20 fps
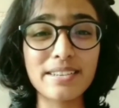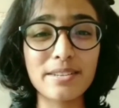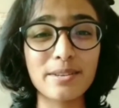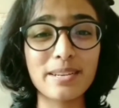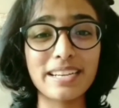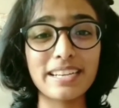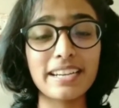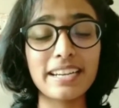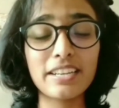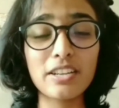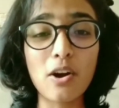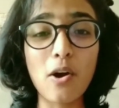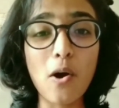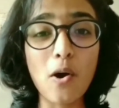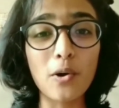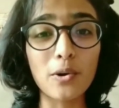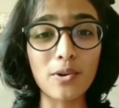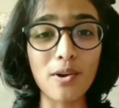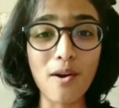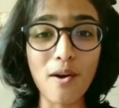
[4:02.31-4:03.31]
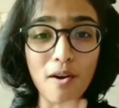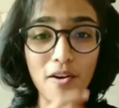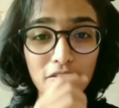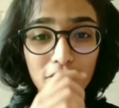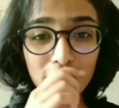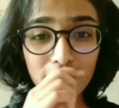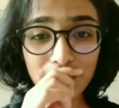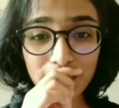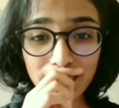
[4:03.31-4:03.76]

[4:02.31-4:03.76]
you get that aura of